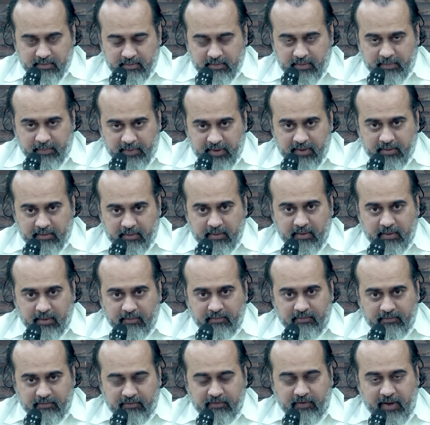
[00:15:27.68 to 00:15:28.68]
I mean,
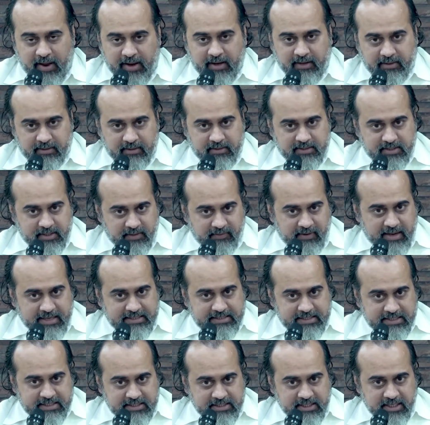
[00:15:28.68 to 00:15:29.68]
fine,
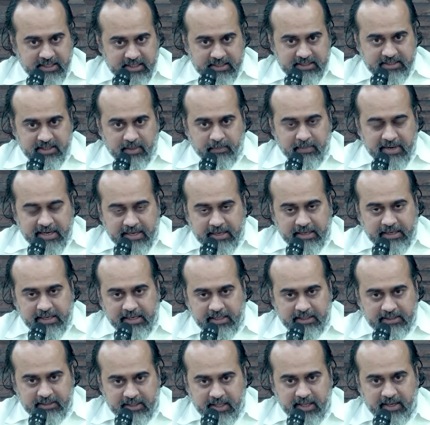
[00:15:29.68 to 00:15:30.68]
civilization is the
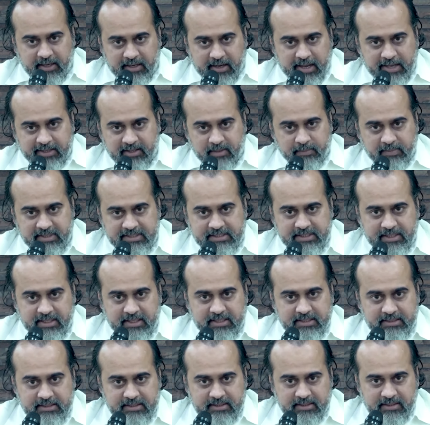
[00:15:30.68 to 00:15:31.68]
material thing, like the
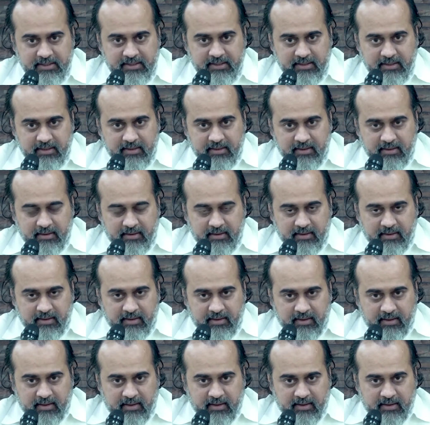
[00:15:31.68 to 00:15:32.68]
Mercedes.
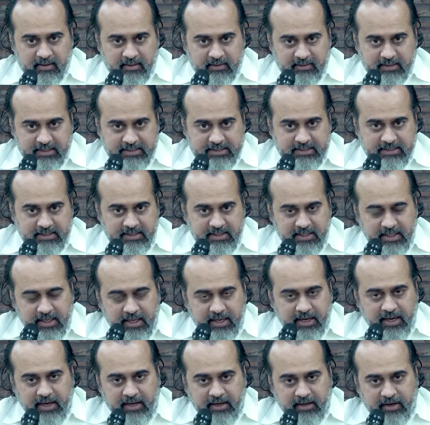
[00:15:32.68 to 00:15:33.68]
The
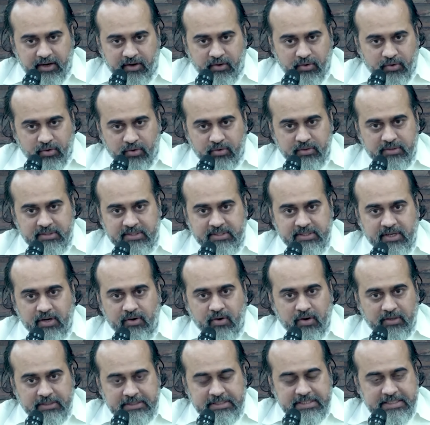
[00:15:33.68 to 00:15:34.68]
steering denotes the
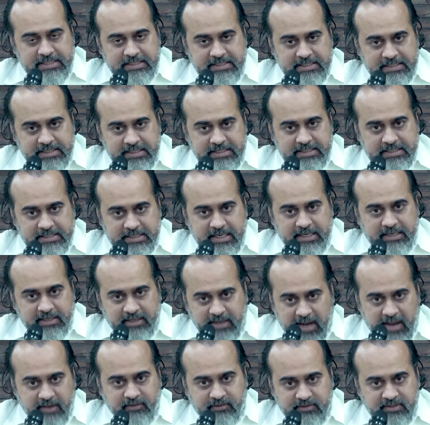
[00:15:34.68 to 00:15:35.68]
consciousness that
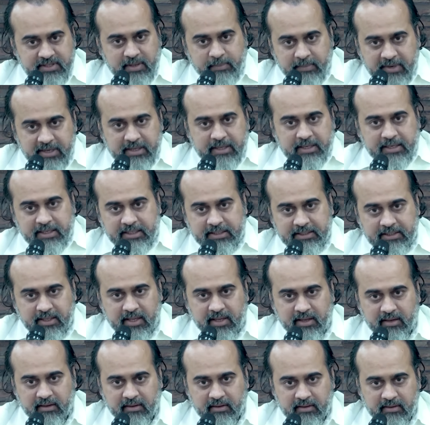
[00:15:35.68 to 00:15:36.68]
drives the material
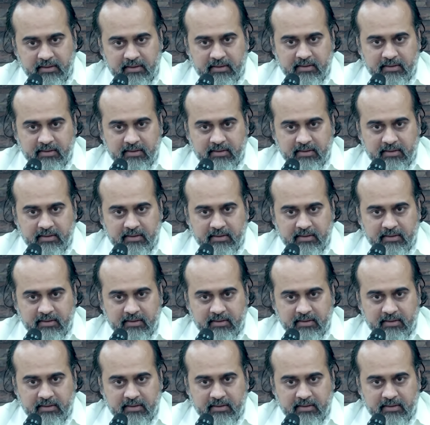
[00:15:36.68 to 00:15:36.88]
thing.